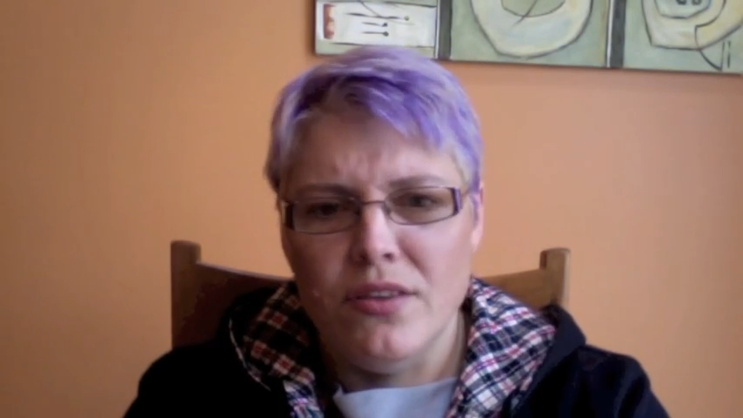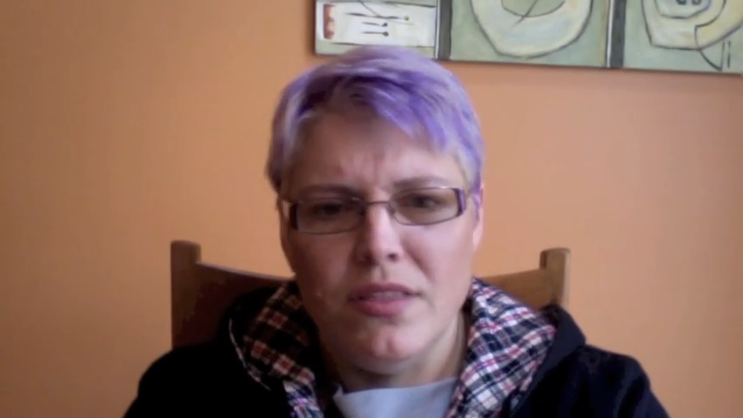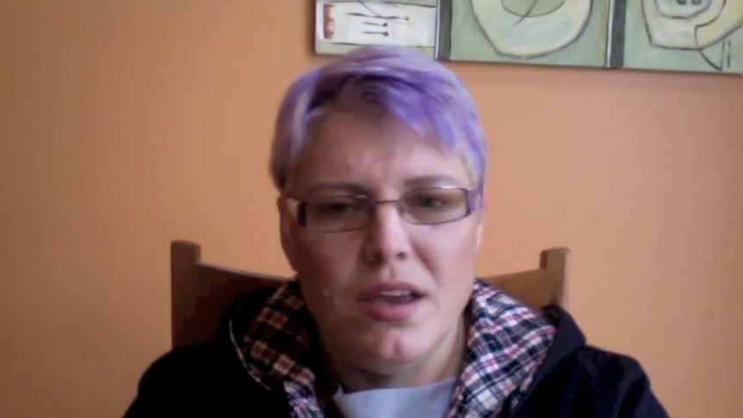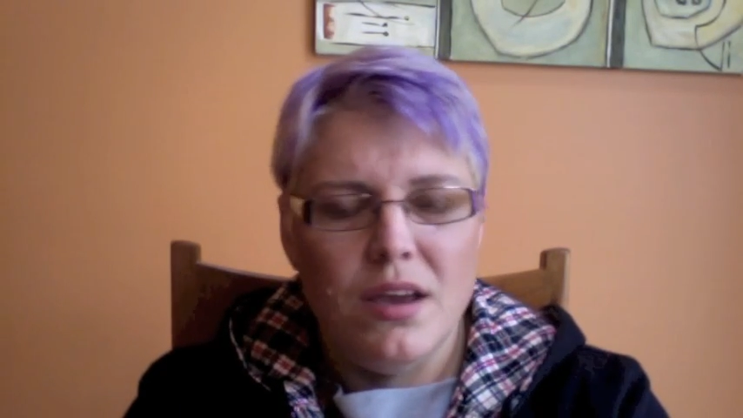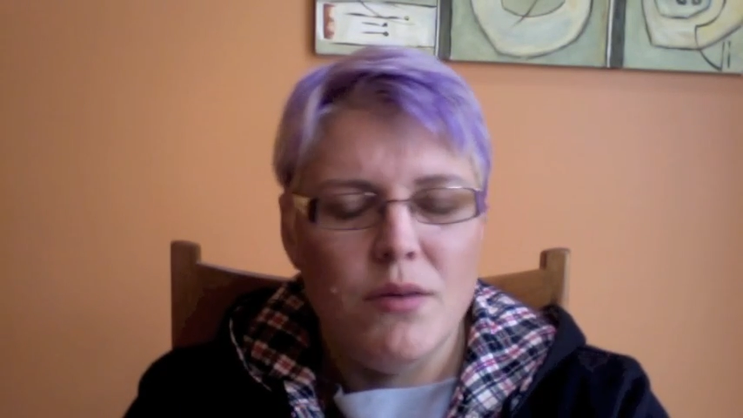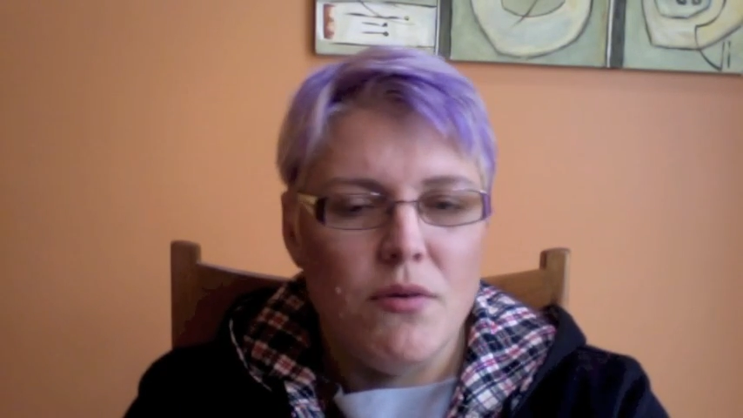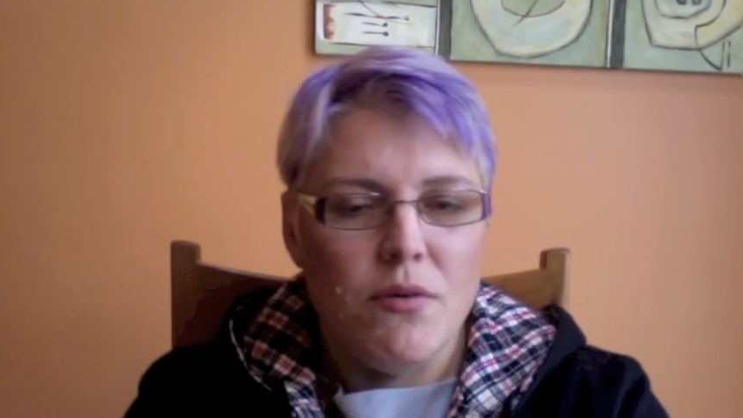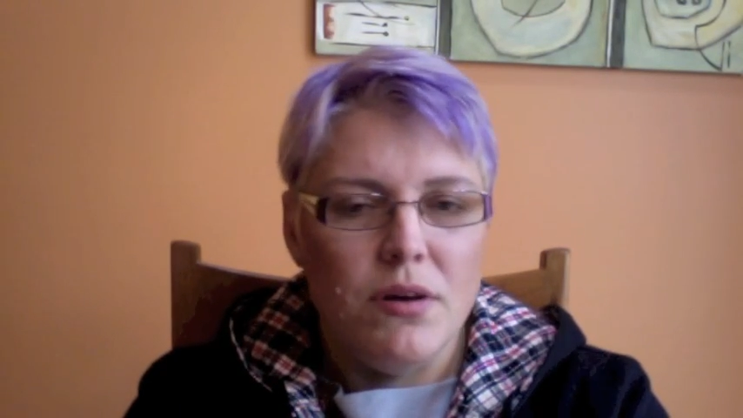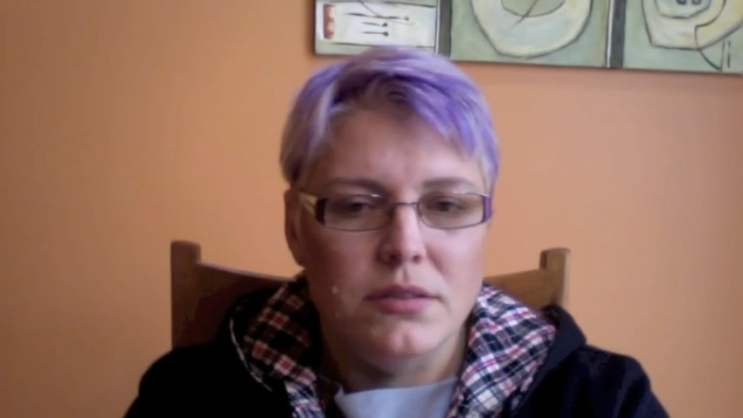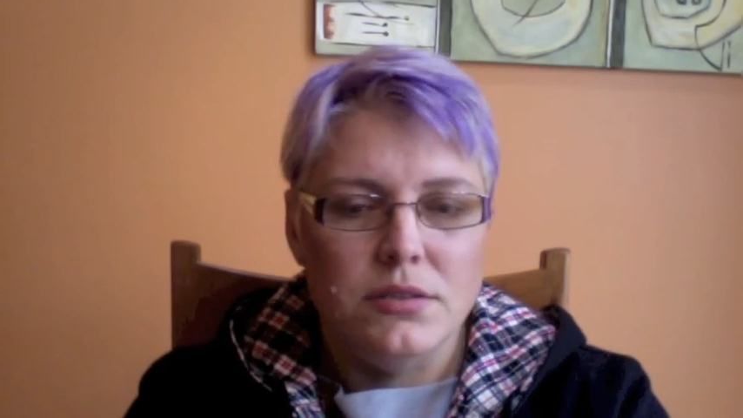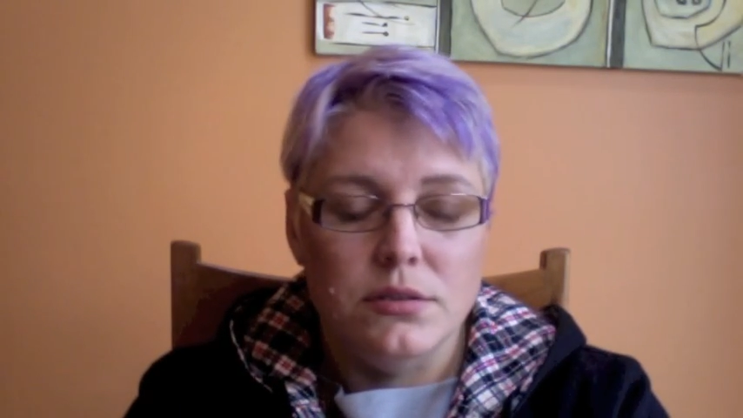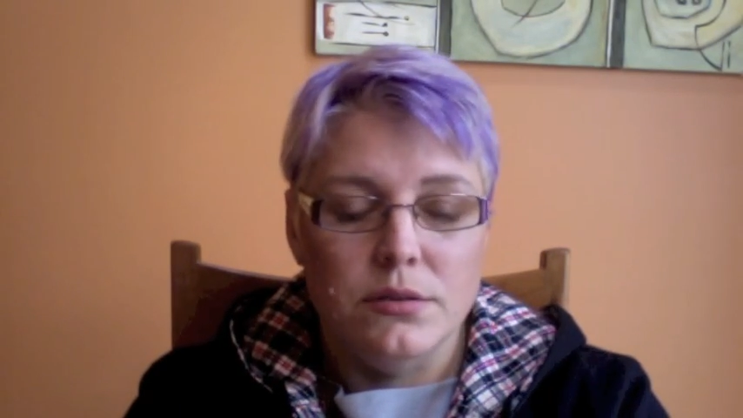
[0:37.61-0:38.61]
they want
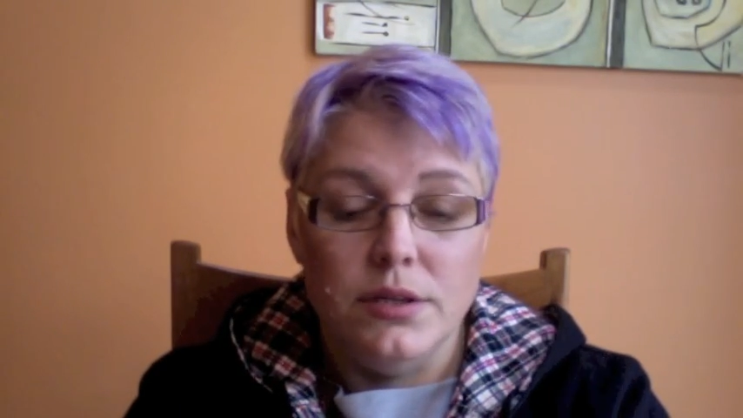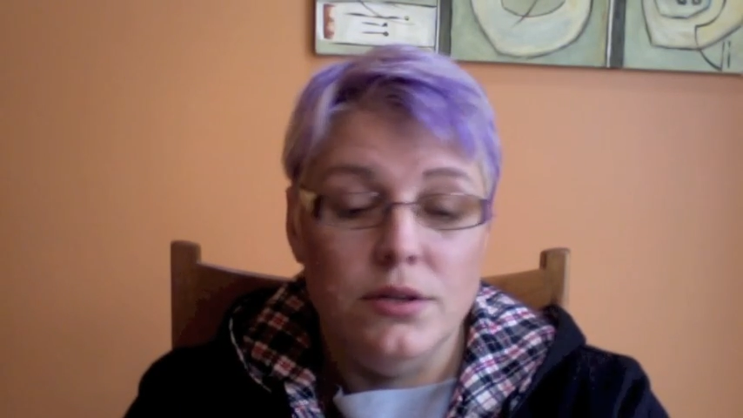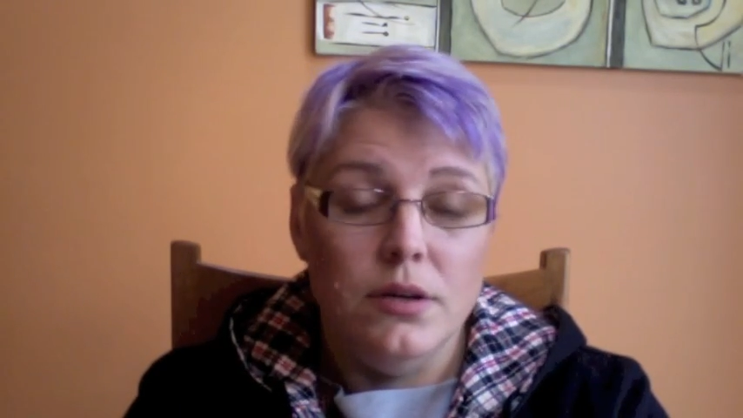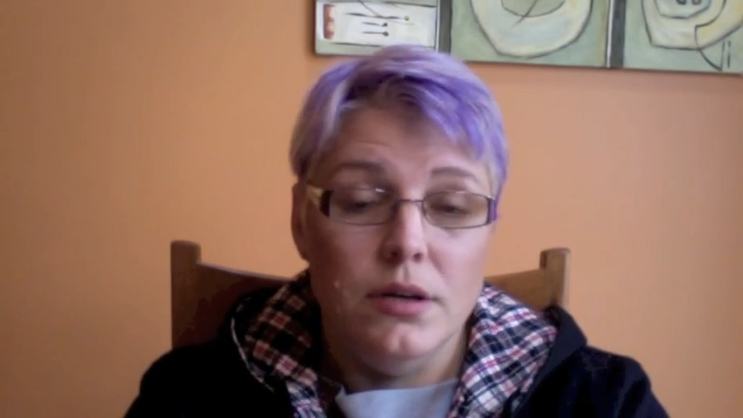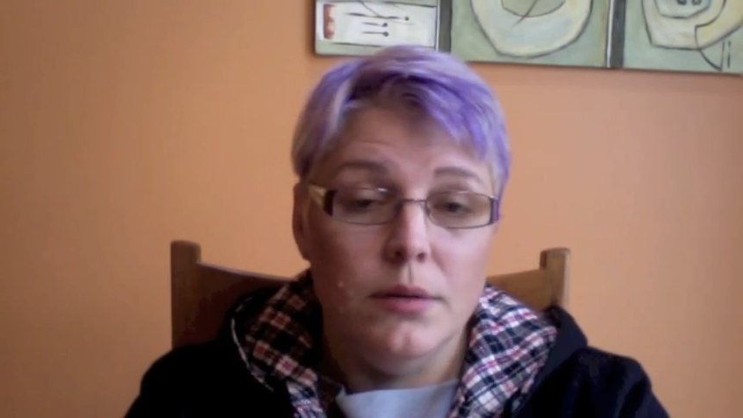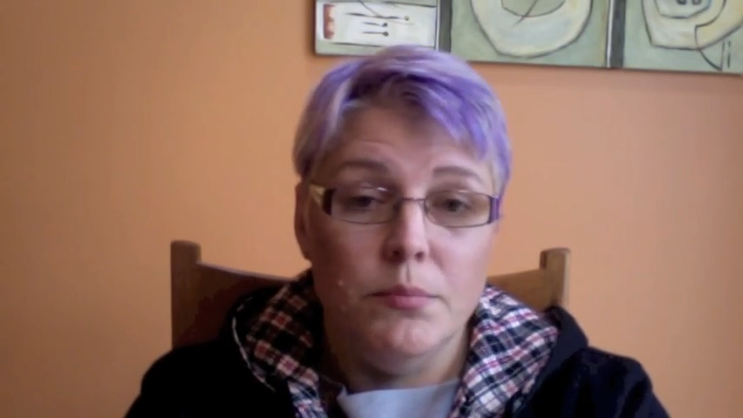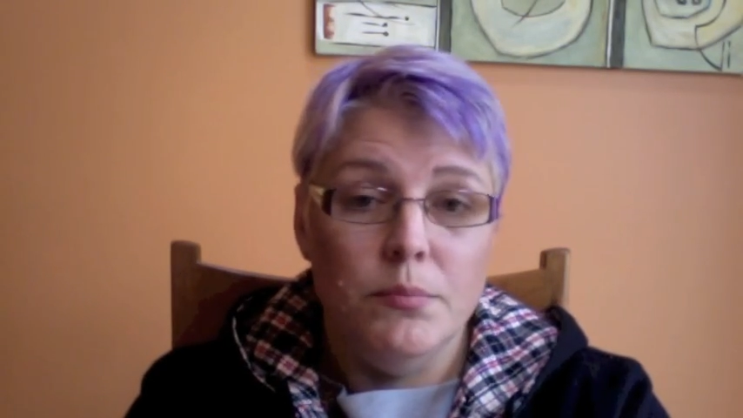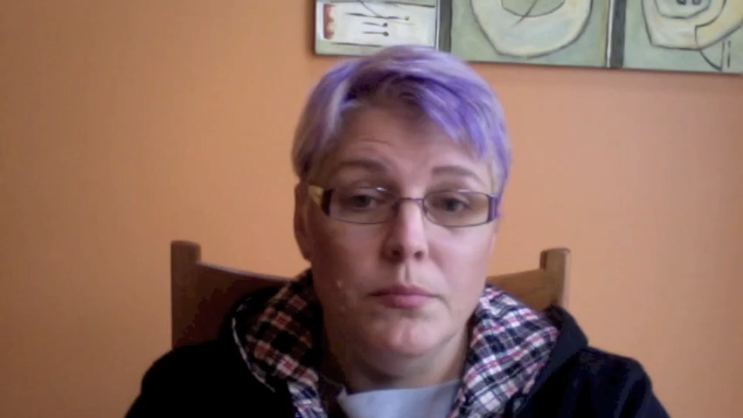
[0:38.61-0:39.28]
to, and you're going to